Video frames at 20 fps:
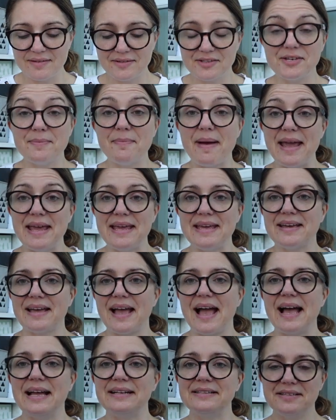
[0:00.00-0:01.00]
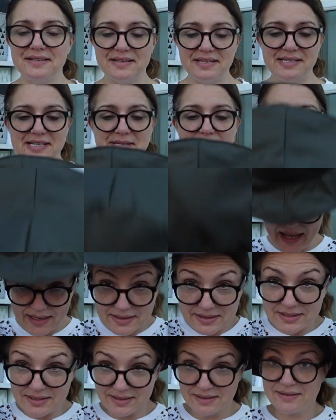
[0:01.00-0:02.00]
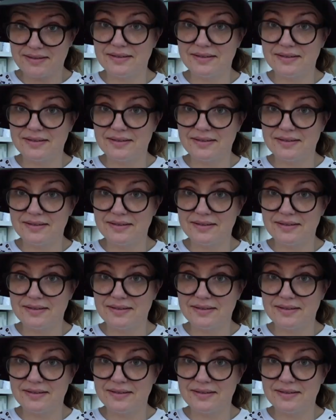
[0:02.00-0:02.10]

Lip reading: to make, and this is my hat.